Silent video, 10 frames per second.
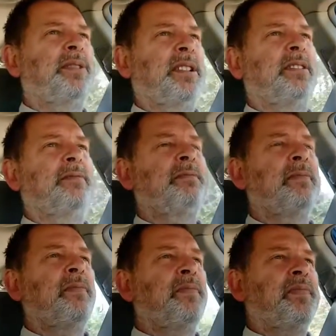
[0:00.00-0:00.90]
So
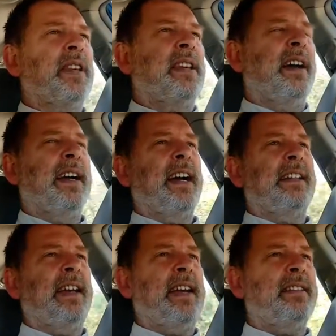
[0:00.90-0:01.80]
I
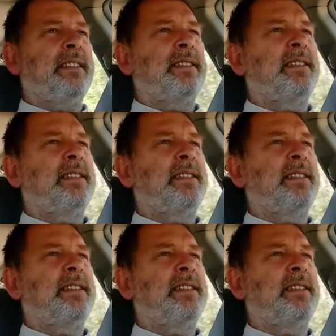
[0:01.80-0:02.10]
got that.